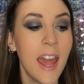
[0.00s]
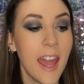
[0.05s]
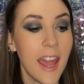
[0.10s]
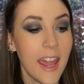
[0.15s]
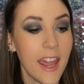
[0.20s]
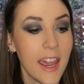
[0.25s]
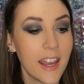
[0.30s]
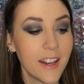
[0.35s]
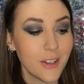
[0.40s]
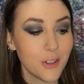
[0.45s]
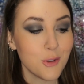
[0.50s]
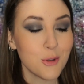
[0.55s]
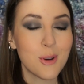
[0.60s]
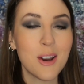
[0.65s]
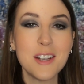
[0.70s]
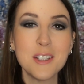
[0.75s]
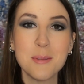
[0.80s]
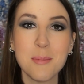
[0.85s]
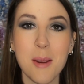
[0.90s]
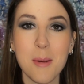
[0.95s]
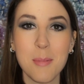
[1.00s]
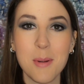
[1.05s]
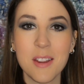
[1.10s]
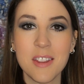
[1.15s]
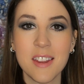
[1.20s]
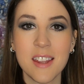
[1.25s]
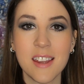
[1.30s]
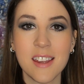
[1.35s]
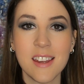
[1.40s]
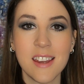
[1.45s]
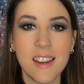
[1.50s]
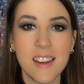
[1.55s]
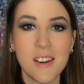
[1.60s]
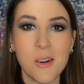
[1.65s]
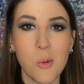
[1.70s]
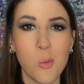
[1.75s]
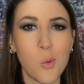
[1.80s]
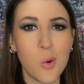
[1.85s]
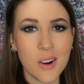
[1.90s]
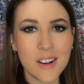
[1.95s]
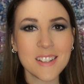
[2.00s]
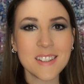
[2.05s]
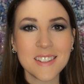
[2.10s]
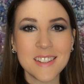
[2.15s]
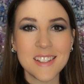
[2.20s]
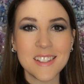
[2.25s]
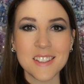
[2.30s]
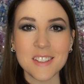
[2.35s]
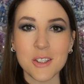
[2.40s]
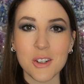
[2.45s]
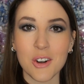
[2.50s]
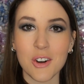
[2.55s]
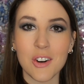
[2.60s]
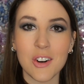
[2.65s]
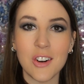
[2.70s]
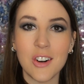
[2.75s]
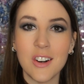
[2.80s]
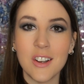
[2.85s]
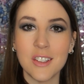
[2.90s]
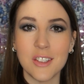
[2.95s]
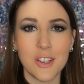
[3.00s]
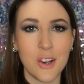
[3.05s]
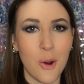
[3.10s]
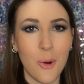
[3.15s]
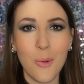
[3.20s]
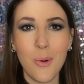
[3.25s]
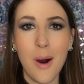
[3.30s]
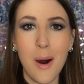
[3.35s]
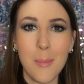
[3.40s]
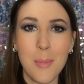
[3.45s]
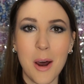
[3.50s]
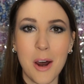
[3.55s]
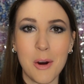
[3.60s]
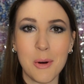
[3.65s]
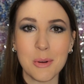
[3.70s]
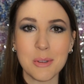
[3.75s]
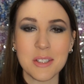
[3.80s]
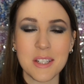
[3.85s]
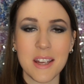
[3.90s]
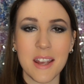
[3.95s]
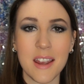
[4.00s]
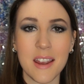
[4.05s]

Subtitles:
And you guys might be thinking, what does this girl know about